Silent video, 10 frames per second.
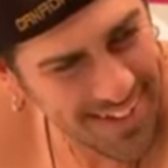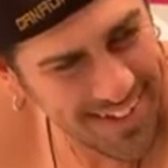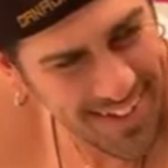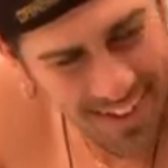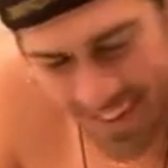
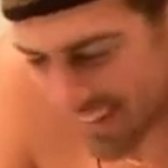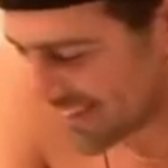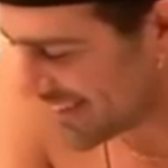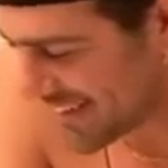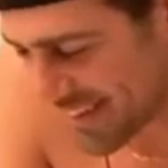No,
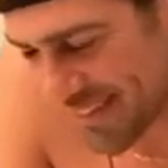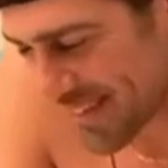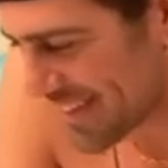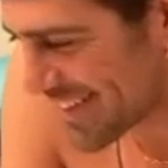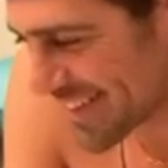
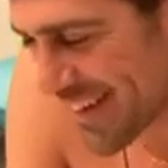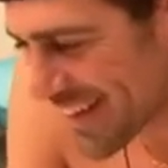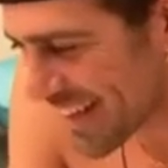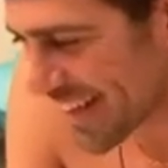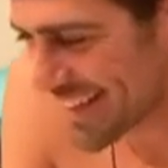it's not
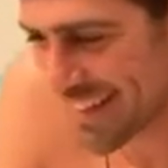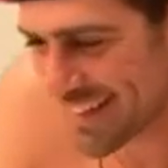like that,